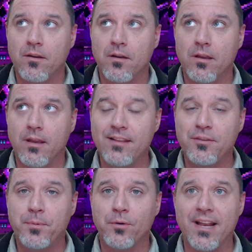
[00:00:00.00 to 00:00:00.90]

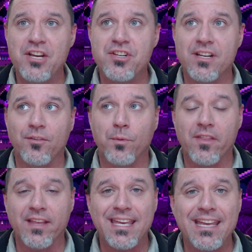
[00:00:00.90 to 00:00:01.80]
inspiration is one
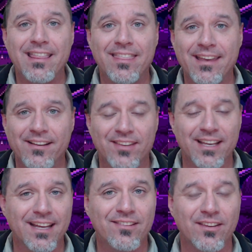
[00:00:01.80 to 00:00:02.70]
of the key things
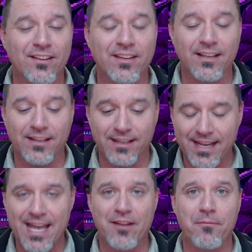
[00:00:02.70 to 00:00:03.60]
that gets us to
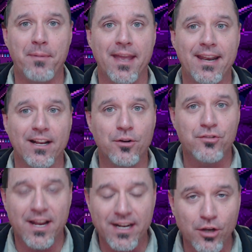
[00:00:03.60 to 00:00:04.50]
get out of bed and go
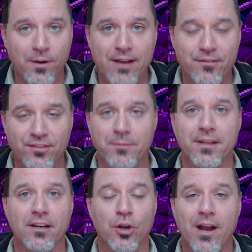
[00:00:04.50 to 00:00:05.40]
after
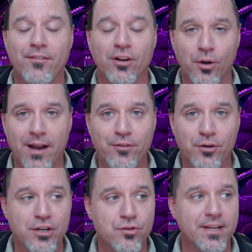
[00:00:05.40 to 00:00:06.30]
something, to go
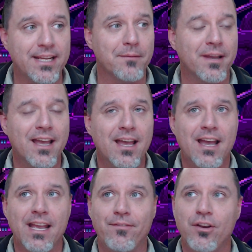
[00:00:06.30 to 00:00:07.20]
after a dream.
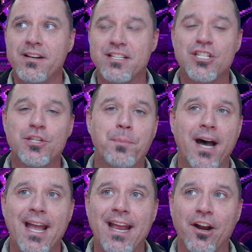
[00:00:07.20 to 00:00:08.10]
If you're
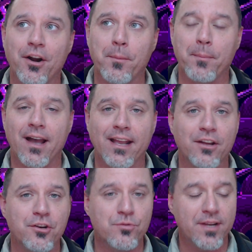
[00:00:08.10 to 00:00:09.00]
inspired by
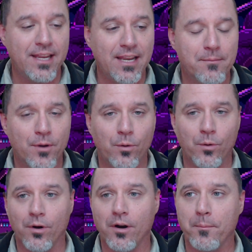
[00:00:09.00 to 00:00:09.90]
a dream
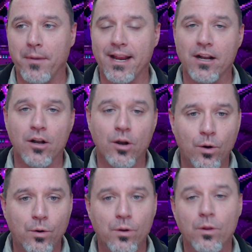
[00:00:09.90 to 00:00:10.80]
or by a
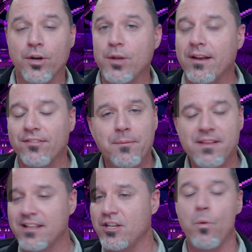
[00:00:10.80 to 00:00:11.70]
goal, or you have
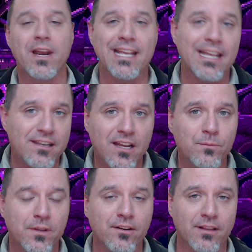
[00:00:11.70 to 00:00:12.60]
something that you want to get
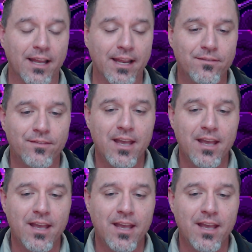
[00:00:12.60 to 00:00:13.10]
done with your life,